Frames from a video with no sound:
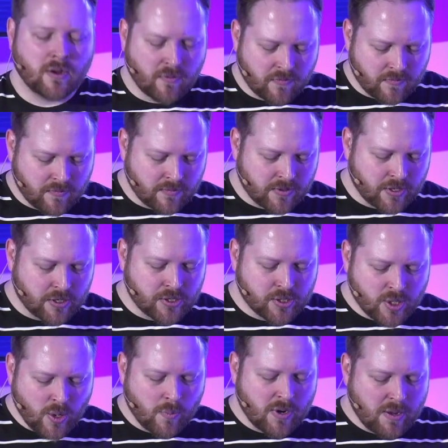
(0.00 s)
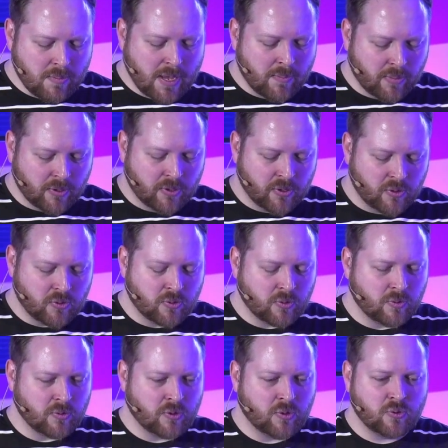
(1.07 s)
You know, there are so many people who
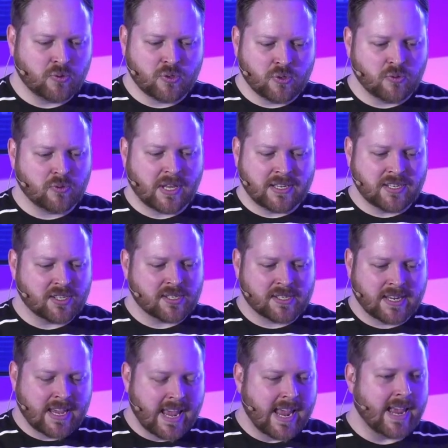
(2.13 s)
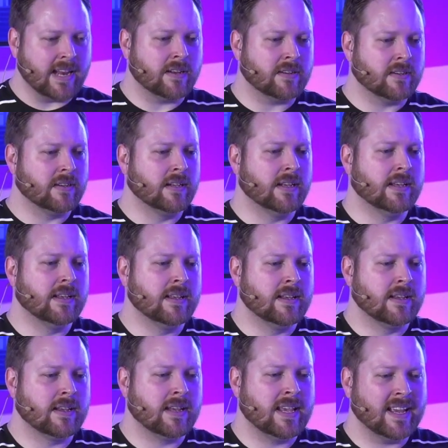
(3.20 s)
do, they just can't
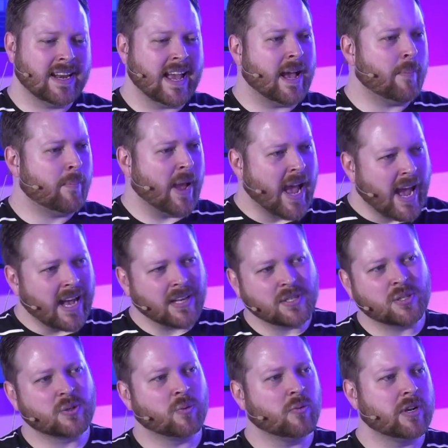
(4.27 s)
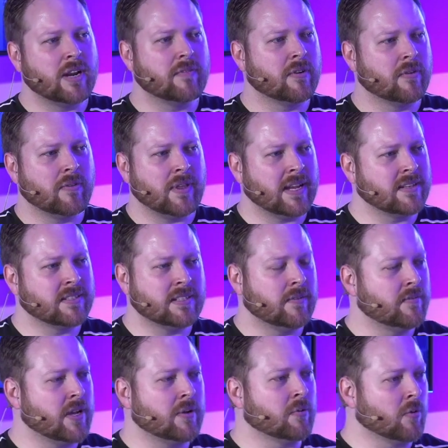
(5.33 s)
get at past whatever things
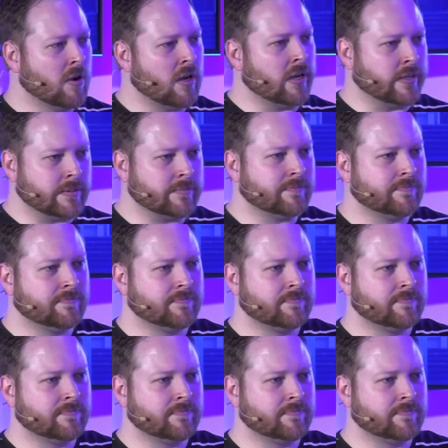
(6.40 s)
they've done wrong.